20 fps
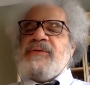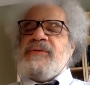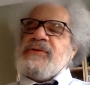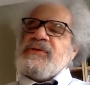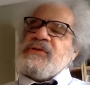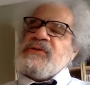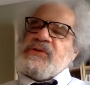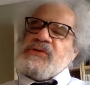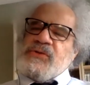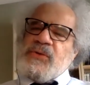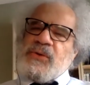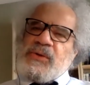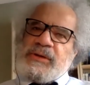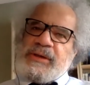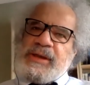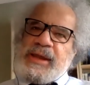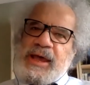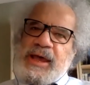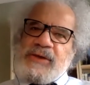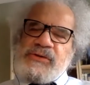It was a
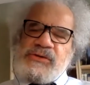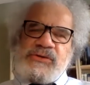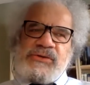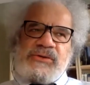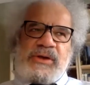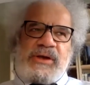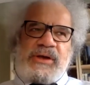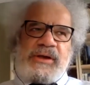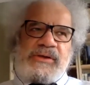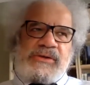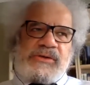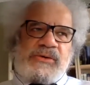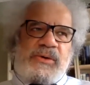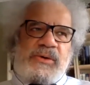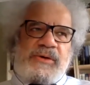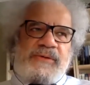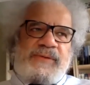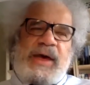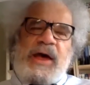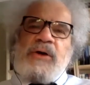
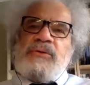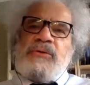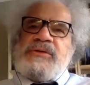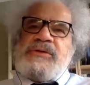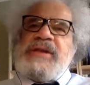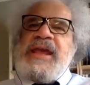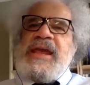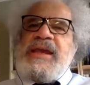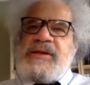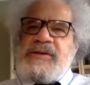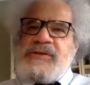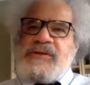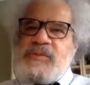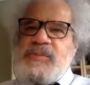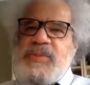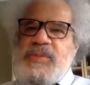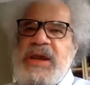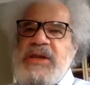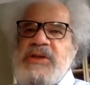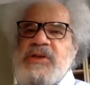sort of outdated
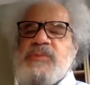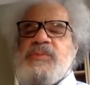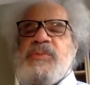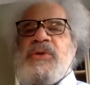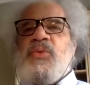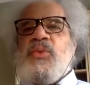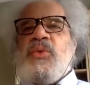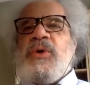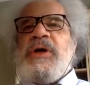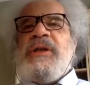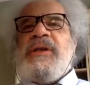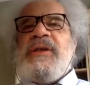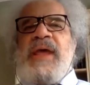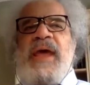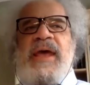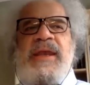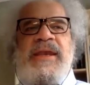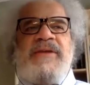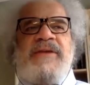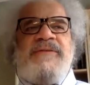speech, but one
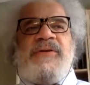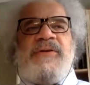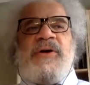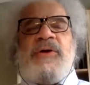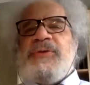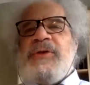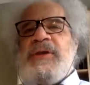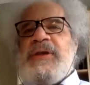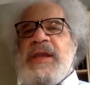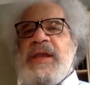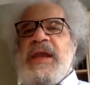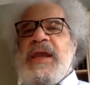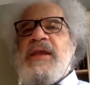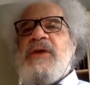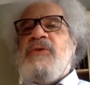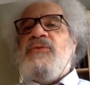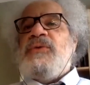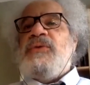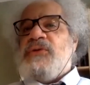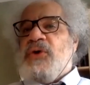that he felt the need
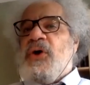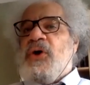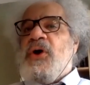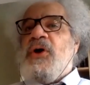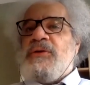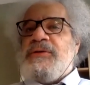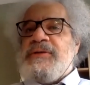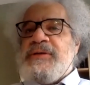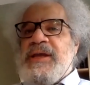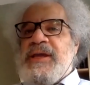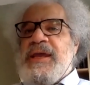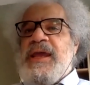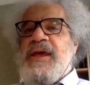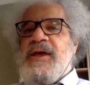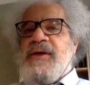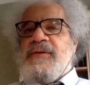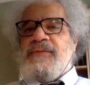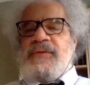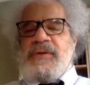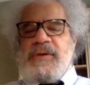and was called to
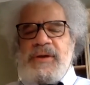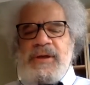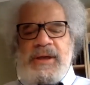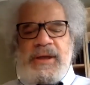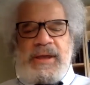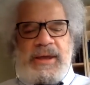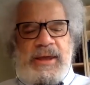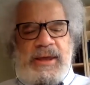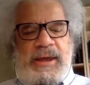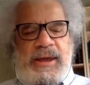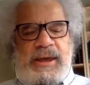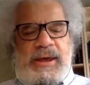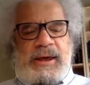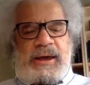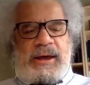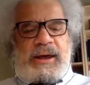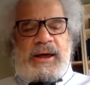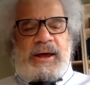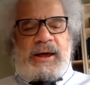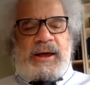give.
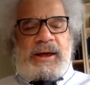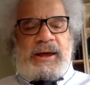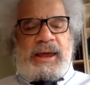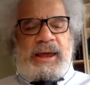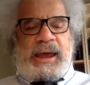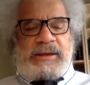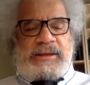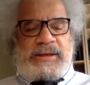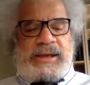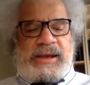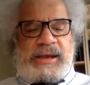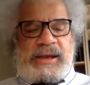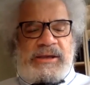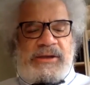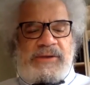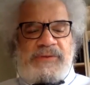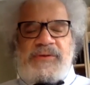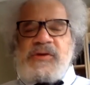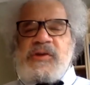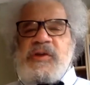At the end
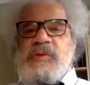of the